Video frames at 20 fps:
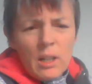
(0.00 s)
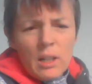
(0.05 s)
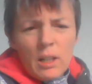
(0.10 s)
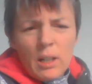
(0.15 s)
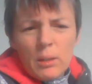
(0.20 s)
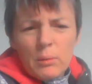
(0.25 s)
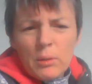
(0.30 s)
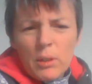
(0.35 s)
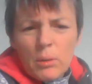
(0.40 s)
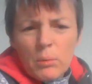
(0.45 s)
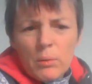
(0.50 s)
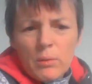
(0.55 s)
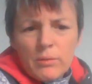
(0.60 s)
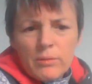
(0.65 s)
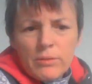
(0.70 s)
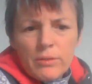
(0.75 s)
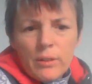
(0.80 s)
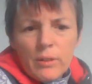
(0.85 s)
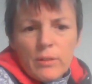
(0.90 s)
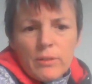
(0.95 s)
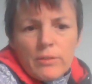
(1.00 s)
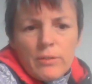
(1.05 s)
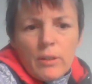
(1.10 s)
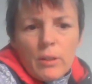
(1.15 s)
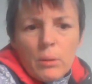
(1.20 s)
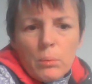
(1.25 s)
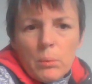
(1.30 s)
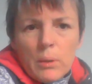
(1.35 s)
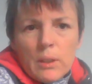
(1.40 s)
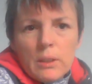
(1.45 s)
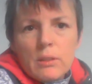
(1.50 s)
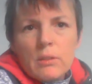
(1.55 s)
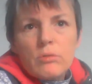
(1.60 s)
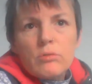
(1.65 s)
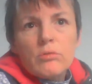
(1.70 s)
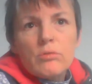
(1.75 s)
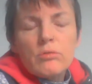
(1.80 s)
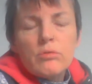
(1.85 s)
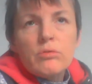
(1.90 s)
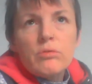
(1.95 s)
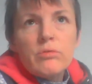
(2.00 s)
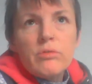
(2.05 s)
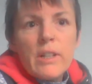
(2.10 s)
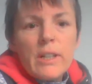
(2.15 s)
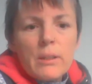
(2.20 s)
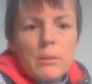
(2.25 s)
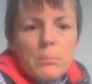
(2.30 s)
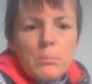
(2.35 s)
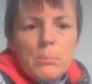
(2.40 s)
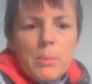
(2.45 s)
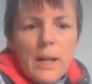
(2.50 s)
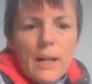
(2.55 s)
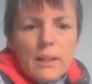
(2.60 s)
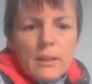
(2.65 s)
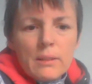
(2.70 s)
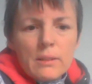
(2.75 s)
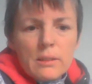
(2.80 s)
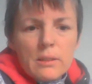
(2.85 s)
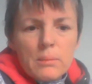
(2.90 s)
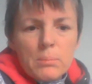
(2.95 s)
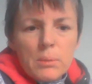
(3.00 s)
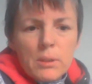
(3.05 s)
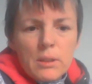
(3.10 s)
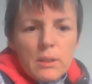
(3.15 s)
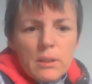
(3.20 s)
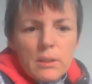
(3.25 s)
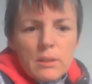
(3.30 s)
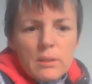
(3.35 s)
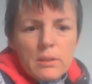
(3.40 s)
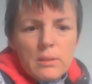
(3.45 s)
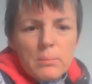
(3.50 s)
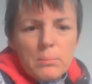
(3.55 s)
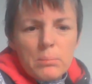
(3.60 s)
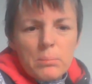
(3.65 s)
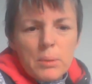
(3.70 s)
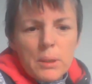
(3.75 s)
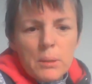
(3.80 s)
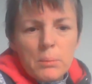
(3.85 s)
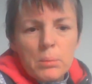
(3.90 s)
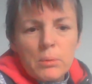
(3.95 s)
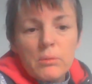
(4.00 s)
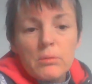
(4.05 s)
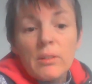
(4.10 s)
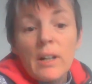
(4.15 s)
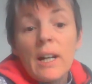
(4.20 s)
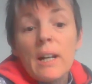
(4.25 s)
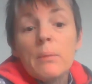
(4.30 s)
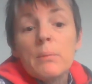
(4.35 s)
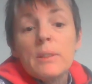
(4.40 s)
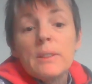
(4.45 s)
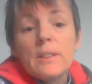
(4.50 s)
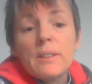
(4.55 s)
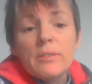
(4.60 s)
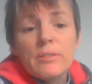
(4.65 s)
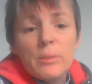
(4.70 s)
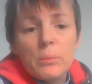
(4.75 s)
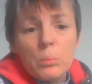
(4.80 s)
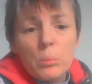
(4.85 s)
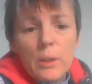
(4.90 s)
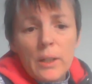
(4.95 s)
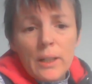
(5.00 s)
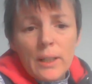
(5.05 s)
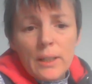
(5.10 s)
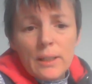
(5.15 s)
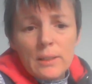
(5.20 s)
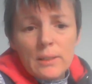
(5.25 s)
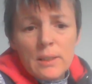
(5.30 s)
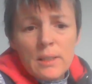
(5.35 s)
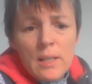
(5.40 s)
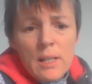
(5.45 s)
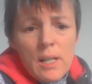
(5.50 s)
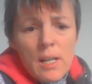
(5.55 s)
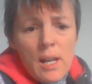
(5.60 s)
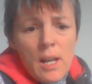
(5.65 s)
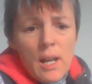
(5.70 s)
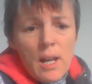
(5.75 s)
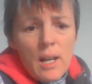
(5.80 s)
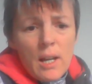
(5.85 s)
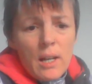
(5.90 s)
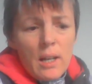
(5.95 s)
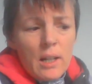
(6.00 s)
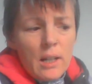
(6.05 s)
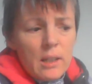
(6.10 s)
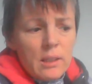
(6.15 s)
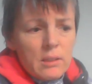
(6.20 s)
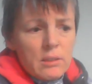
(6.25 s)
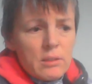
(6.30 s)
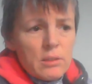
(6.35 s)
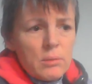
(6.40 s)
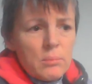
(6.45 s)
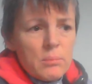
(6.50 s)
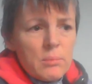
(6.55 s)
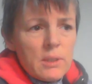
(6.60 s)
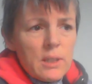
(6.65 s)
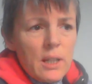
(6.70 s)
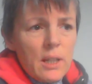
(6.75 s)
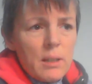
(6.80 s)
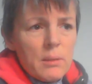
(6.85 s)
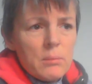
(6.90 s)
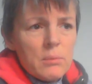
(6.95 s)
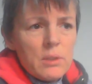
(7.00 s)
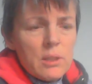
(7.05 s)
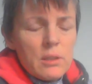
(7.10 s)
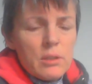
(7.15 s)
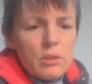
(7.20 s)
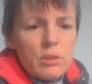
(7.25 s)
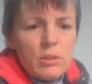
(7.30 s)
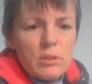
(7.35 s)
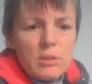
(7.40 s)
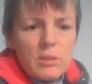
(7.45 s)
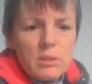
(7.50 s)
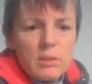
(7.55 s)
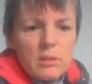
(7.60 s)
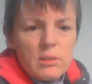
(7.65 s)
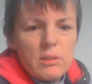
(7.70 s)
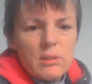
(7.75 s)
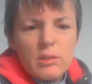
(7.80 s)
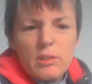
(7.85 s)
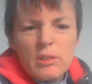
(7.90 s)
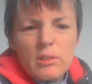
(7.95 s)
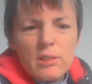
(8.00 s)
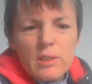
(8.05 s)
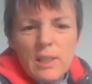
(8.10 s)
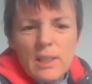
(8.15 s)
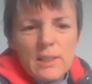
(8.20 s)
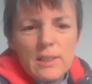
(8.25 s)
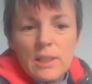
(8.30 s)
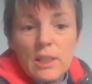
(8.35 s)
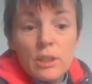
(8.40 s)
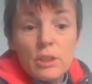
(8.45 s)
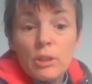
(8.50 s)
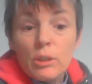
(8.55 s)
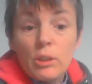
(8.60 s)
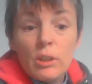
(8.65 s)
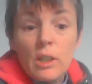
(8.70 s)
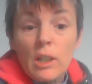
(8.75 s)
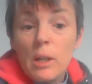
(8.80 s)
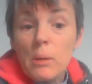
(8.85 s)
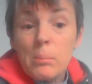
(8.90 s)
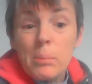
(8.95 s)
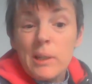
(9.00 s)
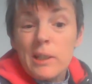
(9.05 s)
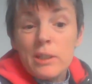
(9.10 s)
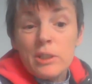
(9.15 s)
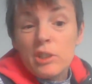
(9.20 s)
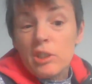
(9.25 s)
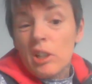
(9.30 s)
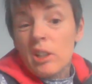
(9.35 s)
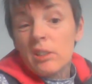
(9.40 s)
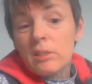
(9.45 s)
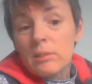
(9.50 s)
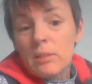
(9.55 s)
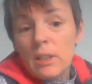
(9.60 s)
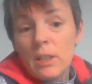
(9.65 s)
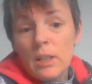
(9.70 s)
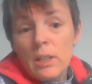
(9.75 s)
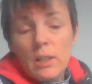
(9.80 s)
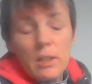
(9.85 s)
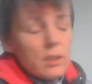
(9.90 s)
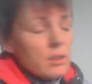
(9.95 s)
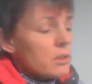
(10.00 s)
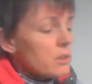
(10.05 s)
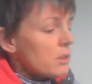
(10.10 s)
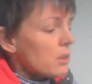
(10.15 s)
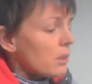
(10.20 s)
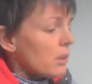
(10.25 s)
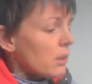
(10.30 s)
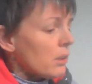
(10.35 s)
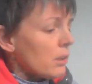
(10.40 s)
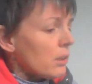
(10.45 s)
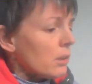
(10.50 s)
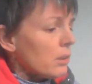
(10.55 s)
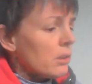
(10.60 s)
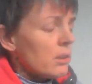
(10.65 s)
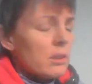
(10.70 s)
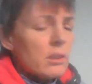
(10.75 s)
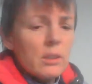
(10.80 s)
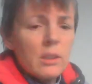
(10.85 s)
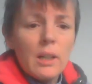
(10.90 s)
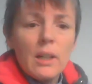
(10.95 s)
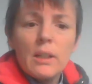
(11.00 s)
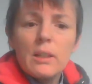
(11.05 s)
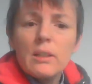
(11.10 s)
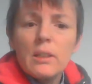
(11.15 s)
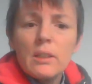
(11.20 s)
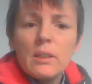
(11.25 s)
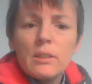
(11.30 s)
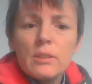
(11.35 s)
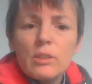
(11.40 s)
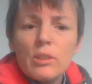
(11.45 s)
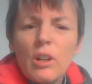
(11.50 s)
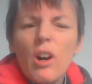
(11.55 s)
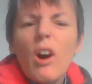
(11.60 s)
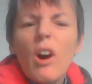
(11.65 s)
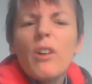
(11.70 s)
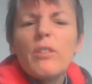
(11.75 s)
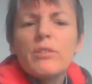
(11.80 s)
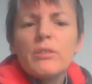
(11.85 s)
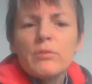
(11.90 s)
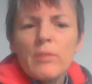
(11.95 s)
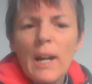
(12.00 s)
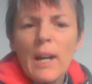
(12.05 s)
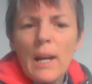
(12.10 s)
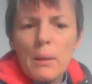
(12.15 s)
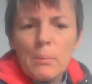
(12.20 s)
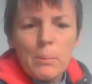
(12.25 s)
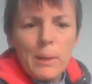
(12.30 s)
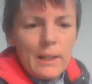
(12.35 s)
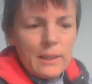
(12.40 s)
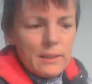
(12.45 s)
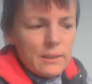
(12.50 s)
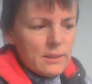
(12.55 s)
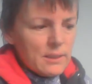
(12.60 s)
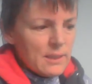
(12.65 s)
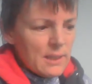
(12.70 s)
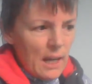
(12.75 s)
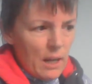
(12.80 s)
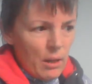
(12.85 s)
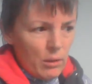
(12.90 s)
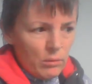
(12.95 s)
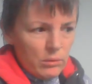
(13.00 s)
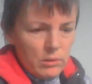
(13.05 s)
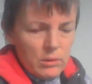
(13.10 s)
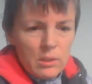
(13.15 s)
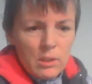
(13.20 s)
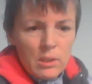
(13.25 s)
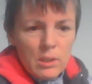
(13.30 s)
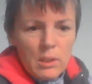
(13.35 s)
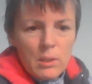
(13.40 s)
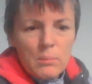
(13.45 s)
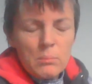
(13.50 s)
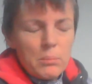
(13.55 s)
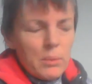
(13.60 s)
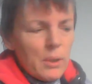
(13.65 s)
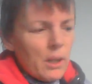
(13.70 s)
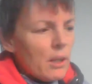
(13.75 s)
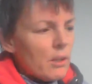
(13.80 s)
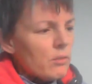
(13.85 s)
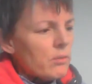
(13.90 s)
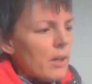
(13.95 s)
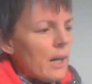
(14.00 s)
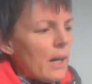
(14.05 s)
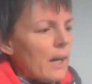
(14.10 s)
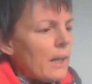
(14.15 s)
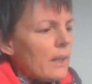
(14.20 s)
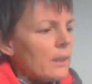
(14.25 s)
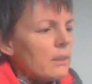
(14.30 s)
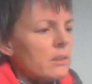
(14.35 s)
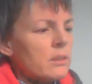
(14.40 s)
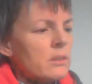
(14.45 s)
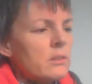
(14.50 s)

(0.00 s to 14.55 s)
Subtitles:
I'm not one for following written patterns because people write them in different ways, and sometimes it's just easier to look at a picture. So I don't often write patterns down, but I'll write